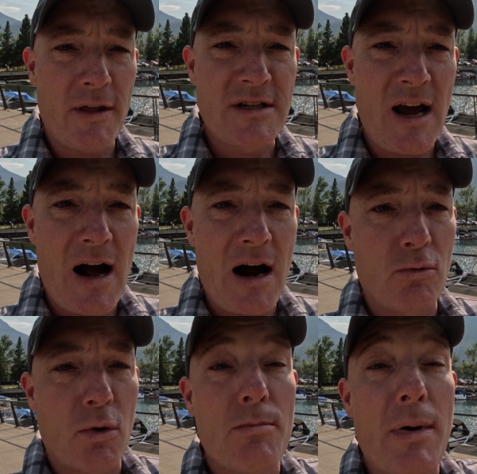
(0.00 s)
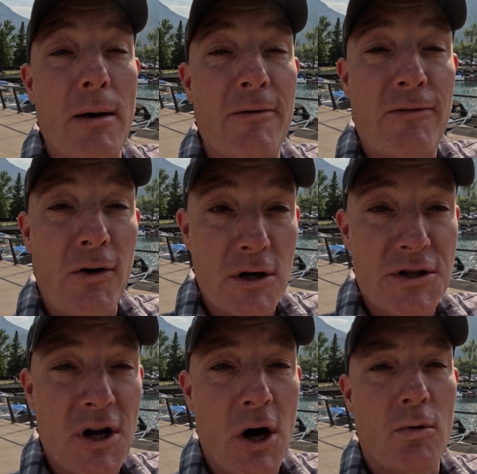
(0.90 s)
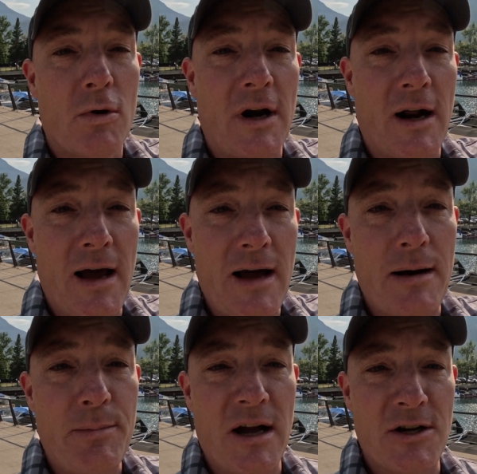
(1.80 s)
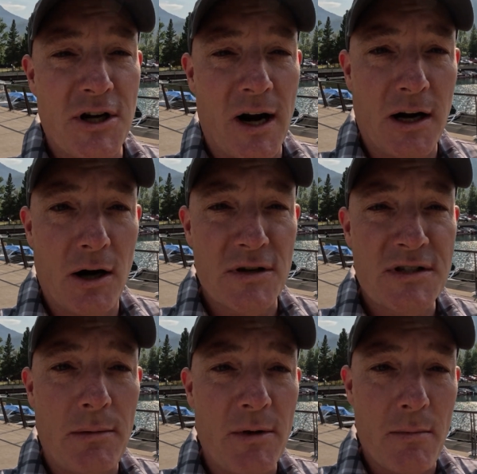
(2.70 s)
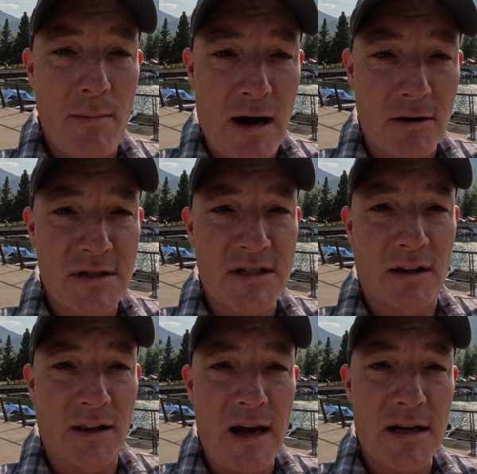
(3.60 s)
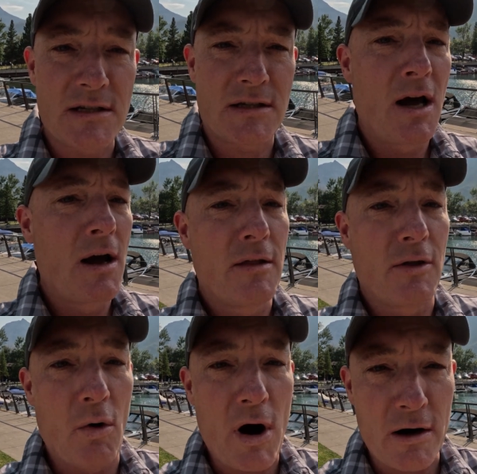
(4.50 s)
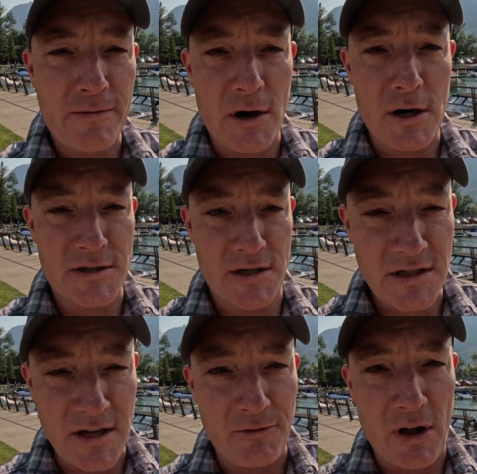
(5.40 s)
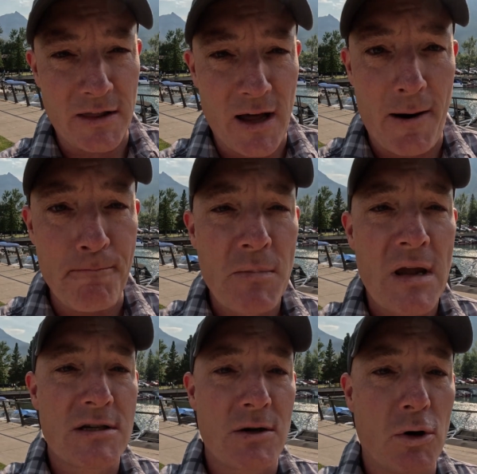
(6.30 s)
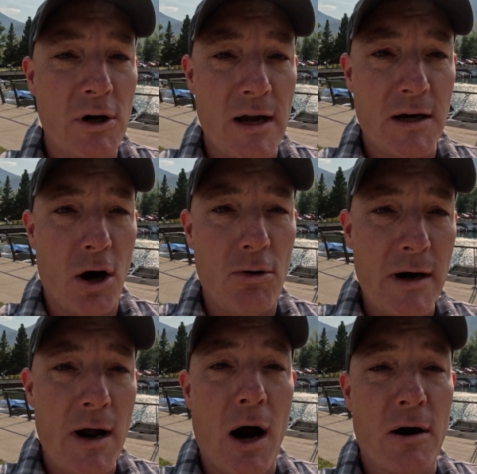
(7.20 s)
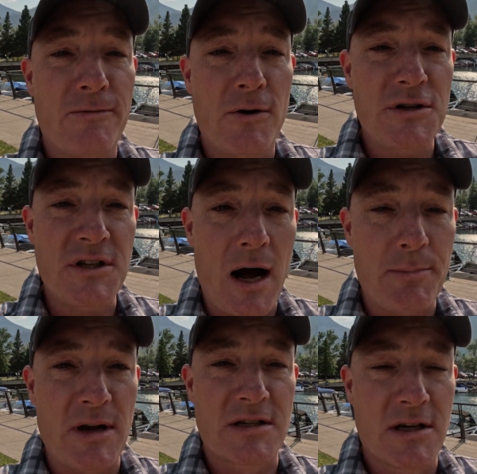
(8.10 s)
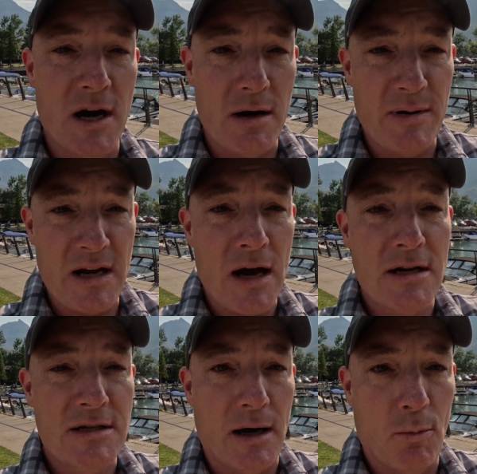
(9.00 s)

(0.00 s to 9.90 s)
the town, but first we're gonna head up and check out some of the mountains, the lakes, the waterfalls and stuff like that. So we'll get going. Our first stop is gonna be some